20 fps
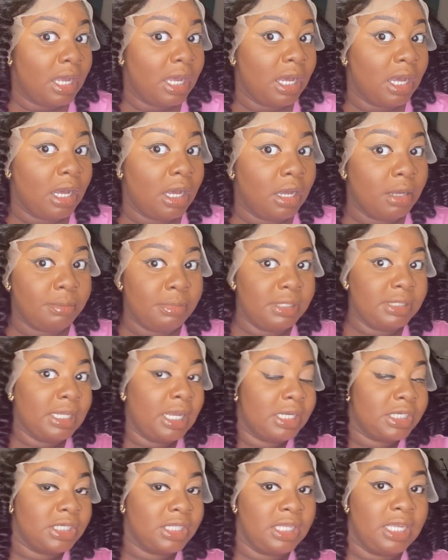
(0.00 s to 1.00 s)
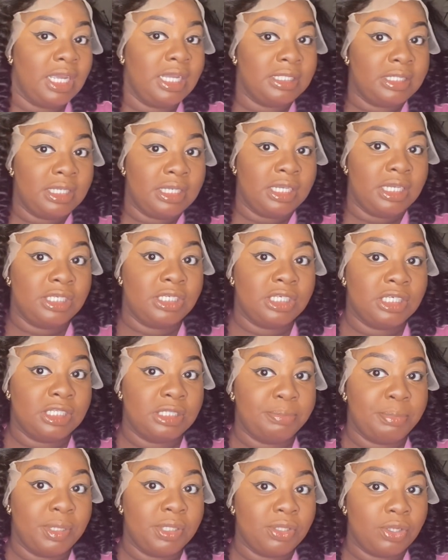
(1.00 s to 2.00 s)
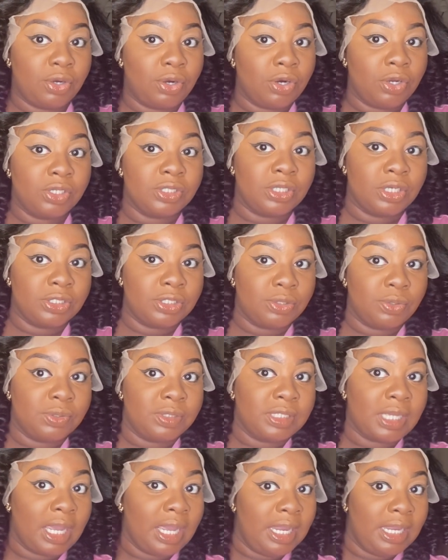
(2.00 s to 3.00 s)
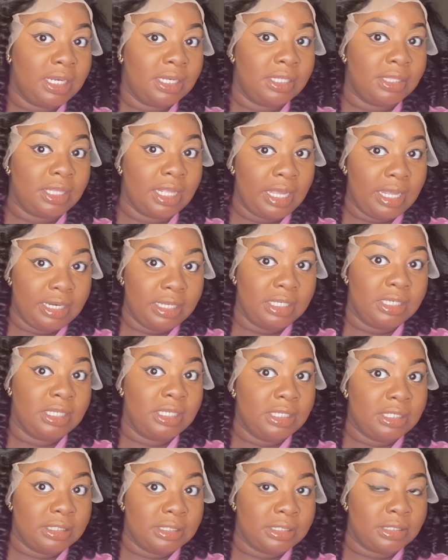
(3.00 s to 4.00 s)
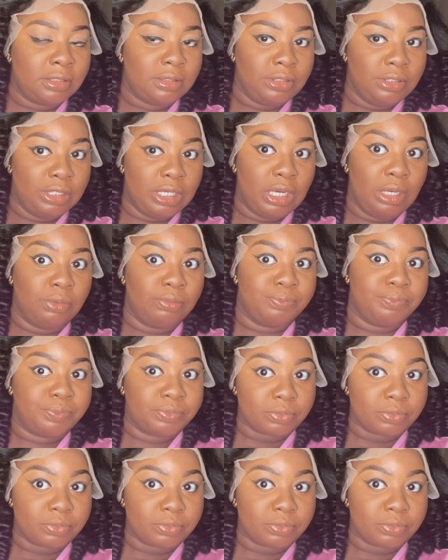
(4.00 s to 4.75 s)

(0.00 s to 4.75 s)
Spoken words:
it's actually 18 inches, but the curls are so tight that it is, you know,